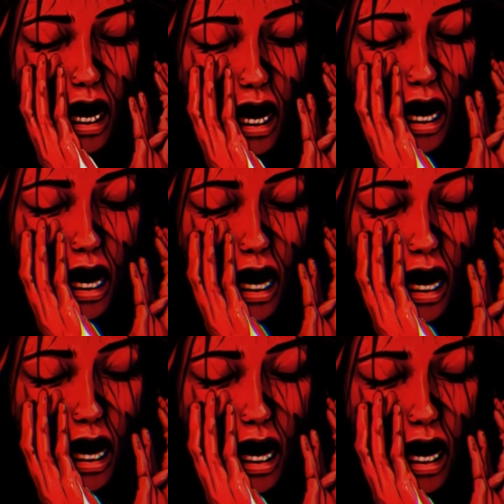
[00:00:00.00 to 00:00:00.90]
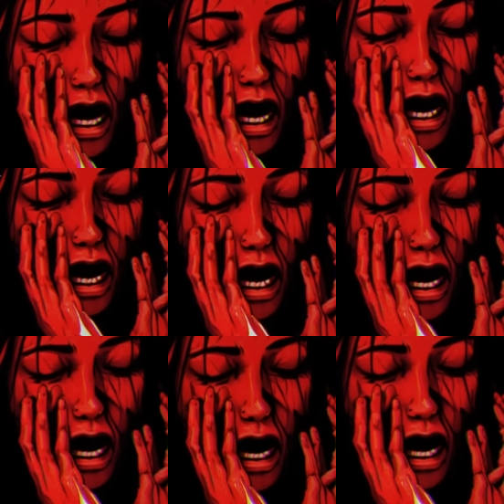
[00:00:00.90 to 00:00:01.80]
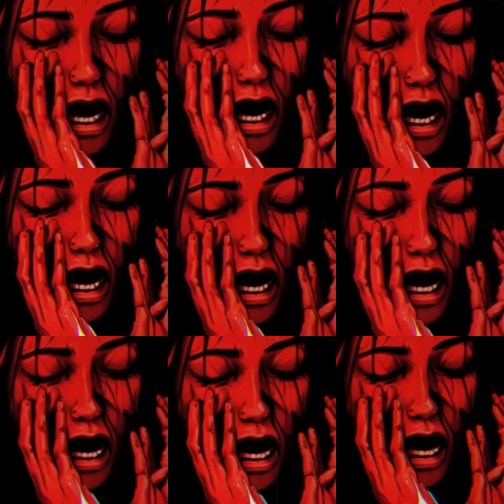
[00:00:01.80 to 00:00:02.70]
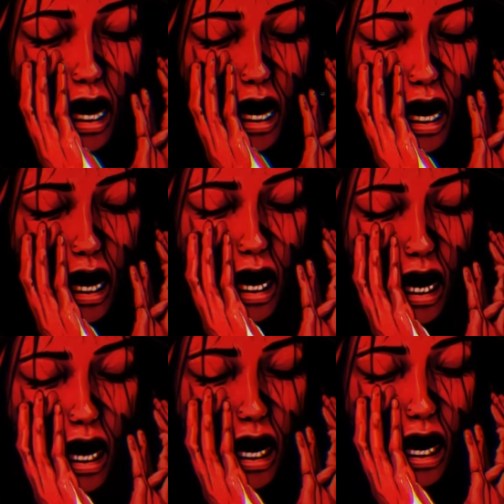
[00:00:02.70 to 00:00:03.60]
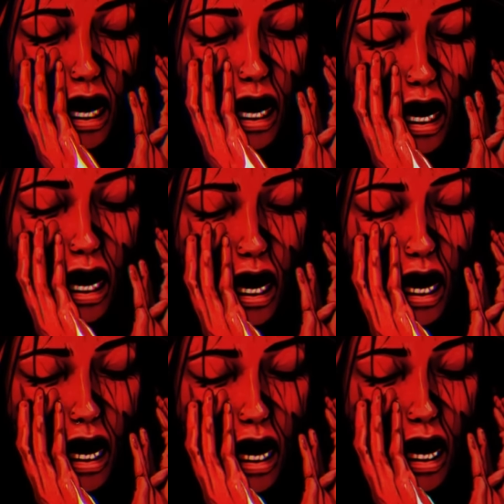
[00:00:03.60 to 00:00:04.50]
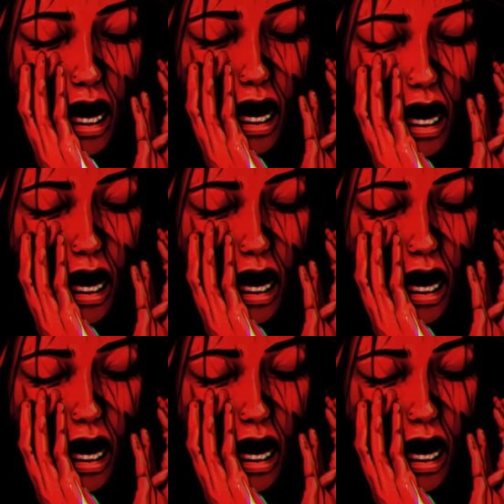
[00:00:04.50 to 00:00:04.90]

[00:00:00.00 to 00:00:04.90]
Those sounds dimmed, an other ear-splitting noises took their